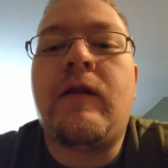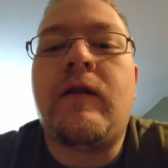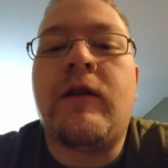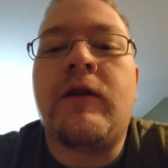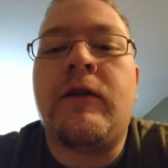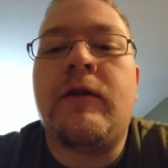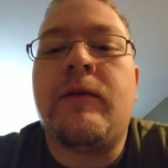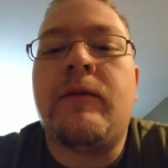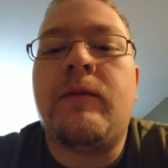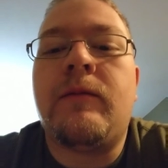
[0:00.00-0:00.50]

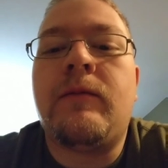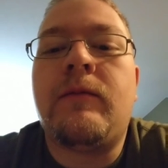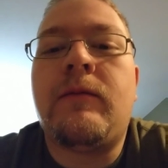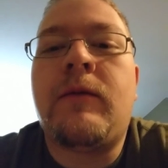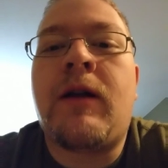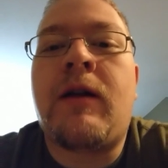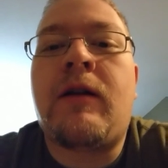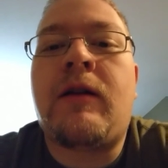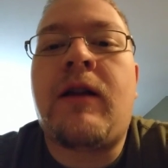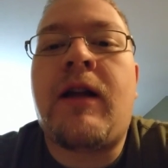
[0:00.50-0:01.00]
So,
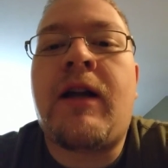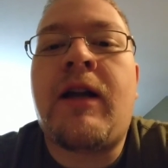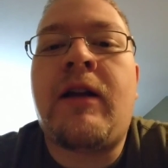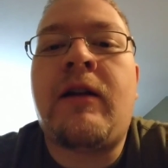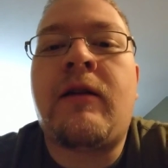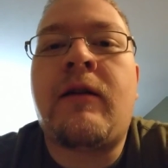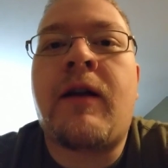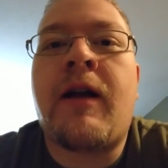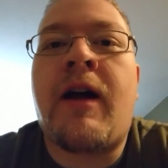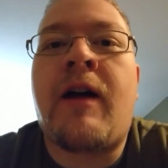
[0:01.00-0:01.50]
yeah, like,
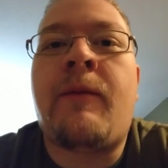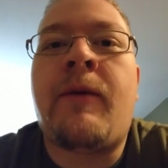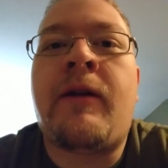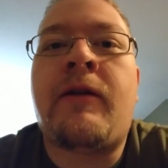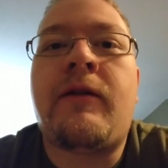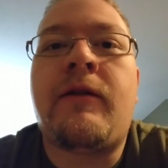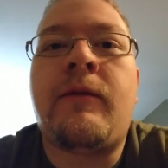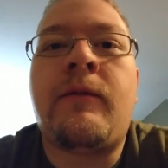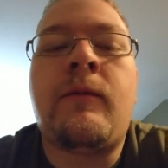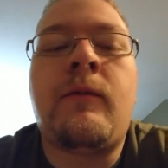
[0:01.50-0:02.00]

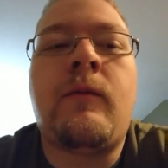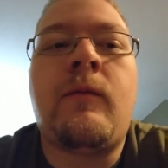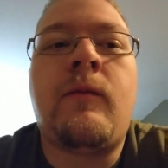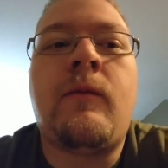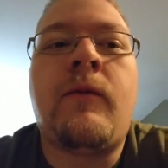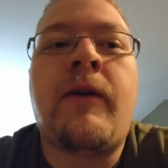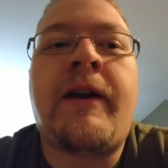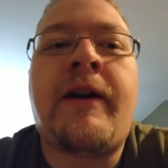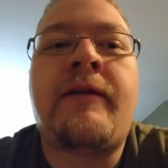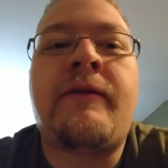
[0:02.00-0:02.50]
comment,
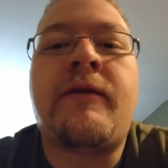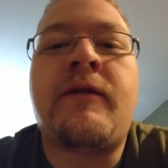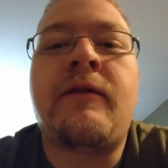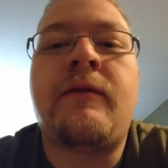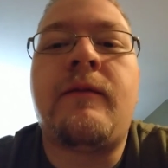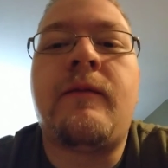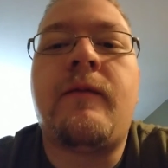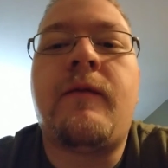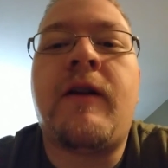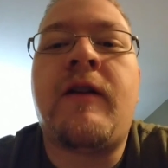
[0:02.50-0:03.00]
whatever,
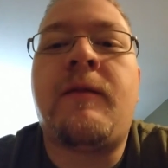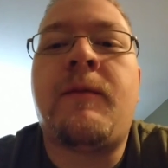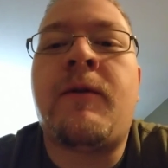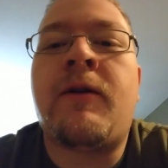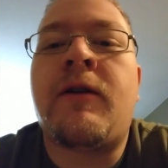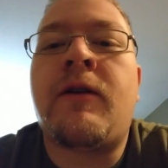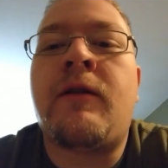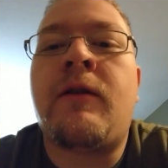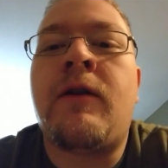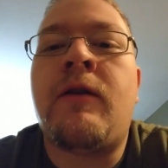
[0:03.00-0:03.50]

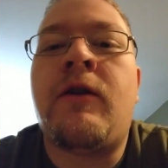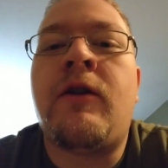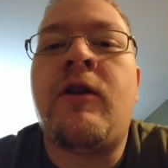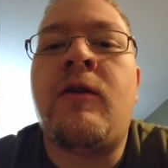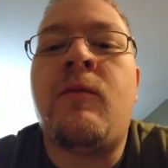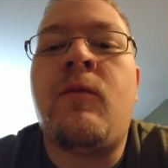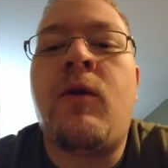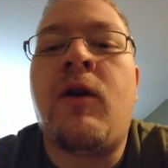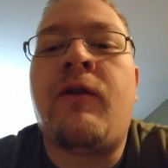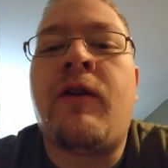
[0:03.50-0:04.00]
Facebook,
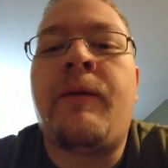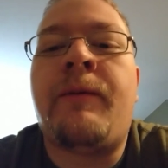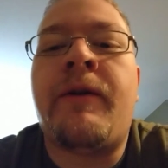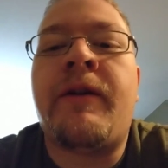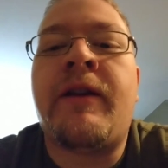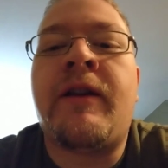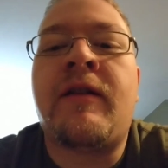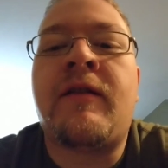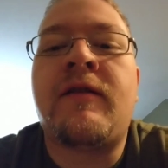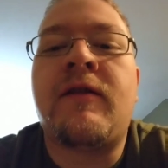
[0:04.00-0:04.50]
YouTube, wherever I
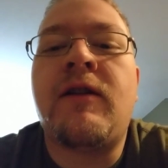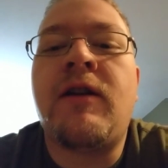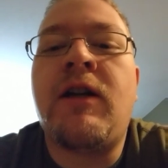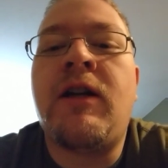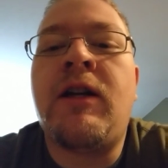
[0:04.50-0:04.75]
put this.